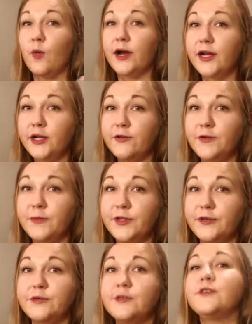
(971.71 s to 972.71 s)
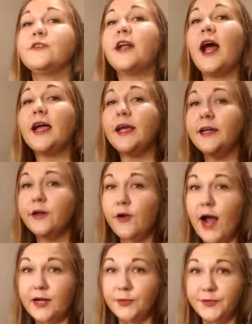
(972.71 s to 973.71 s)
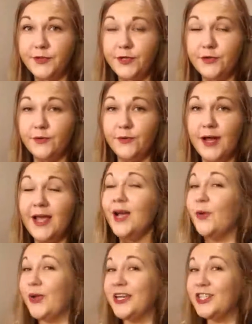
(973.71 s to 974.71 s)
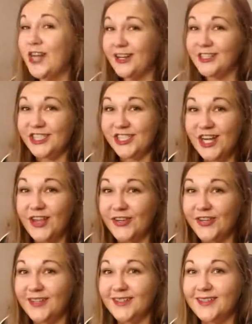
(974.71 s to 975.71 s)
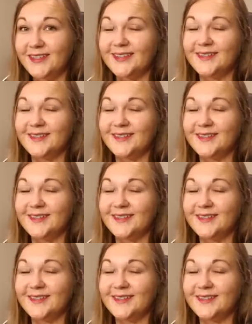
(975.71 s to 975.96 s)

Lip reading: I want to hear from you so that I can interact with you. We can challenge each other.